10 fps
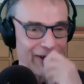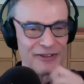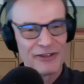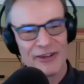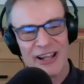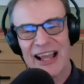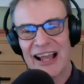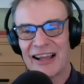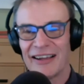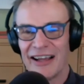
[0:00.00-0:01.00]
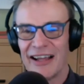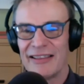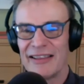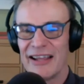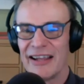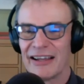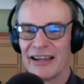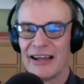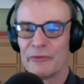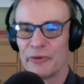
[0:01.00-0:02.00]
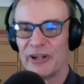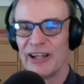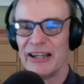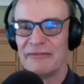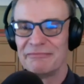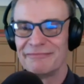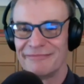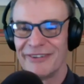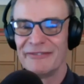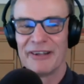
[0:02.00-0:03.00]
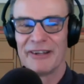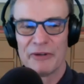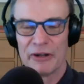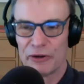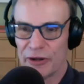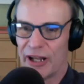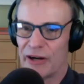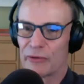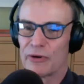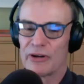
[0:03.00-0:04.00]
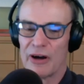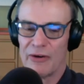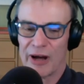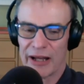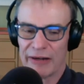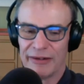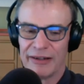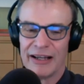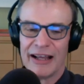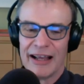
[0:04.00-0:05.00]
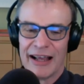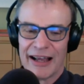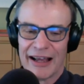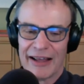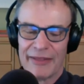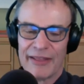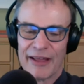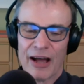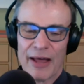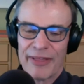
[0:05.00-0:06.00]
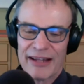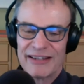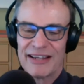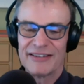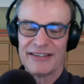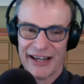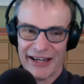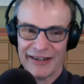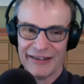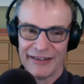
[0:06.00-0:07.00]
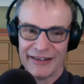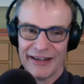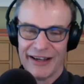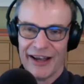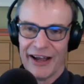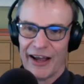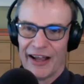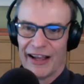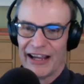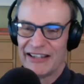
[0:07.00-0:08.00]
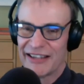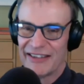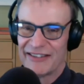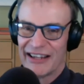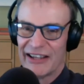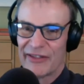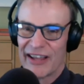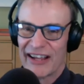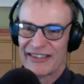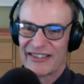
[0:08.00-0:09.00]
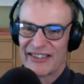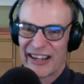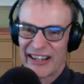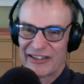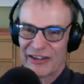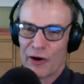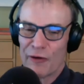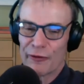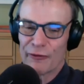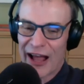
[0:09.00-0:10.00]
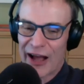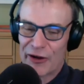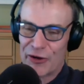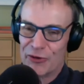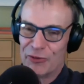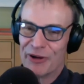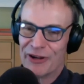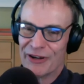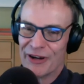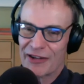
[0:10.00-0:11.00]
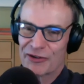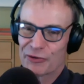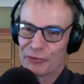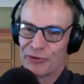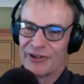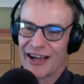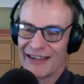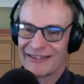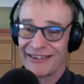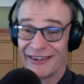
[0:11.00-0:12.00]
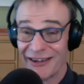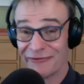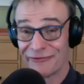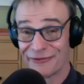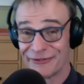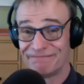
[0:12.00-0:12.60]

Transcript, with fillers: So yeah, I think uh, really a, a, good integral koan, uh, the authenticity he says he thinks that it's overvalued but not scrutinized enough.